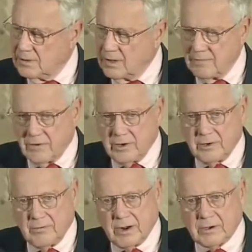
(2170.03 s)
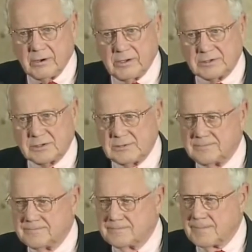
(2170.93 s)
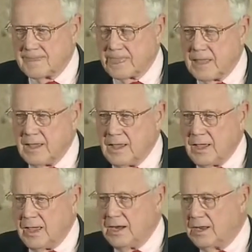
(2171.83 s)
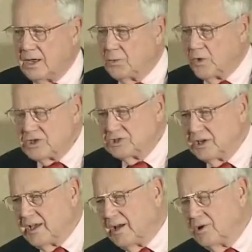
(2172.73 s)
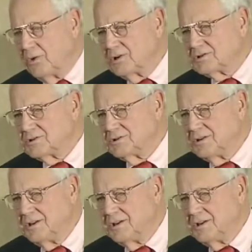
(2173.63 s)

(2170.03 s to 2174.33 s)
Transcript: Not a very good record, is it? And recently I noticed